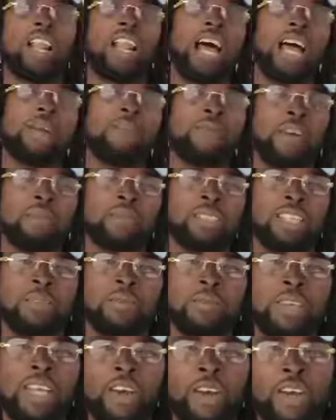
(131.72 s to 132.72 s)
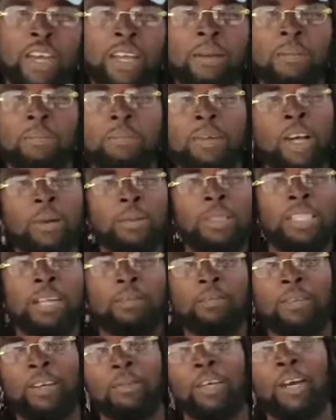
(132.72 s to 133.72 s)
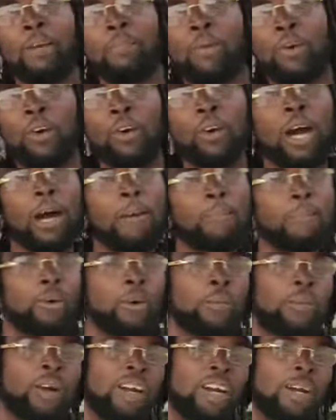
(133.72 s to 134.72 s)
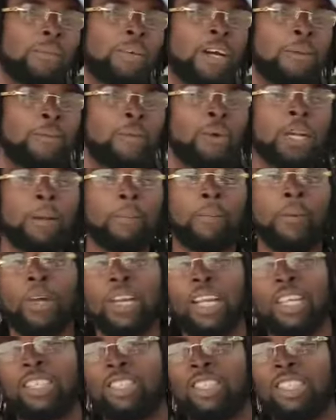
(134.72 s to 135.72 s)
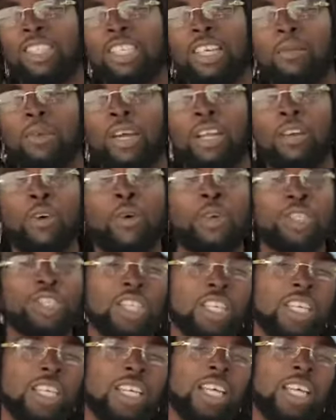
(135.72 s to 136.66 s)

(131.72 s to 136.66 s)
I'm from St. Mary. Big up St. Mary, big up Port Maria, big up all of Portland to see me and Ochi.